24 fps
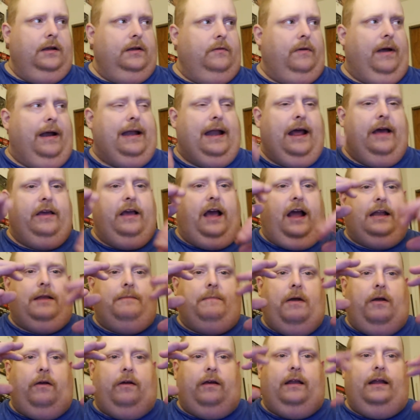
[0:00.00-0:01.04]
Right now, you got the
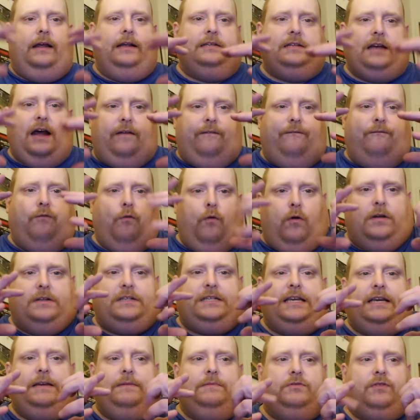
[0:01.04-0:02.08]
American League. he has got four
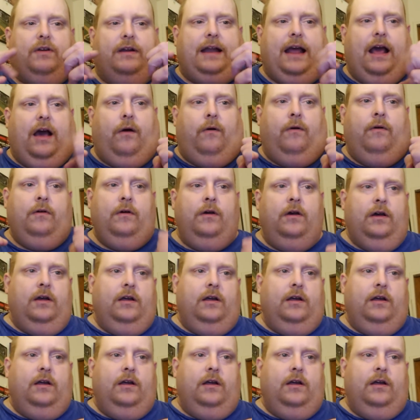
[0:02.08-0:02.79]
teams right now.